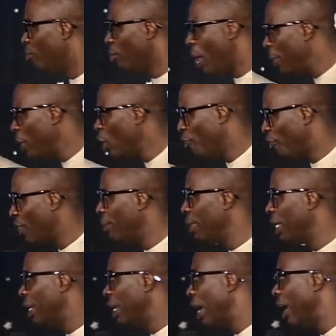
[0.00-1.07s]
Maybe your
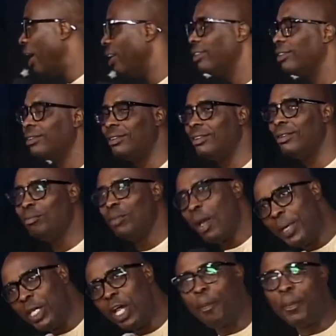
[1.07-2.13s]
family line.
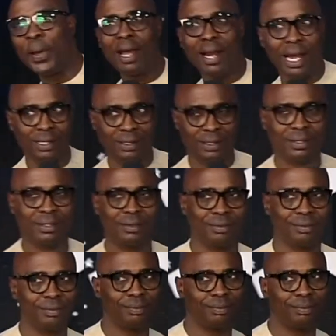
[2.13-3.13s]
Maybe your parents.